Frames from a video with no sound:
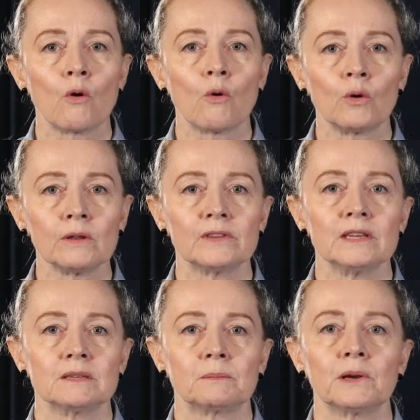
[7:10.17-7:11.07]
all of
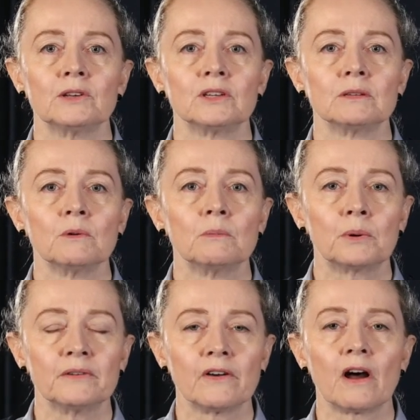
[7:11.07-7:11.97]
these approaches will
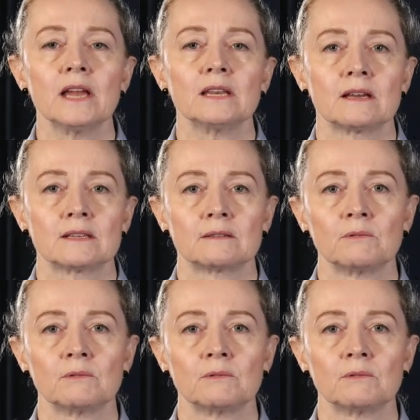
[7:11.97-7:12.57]
provide us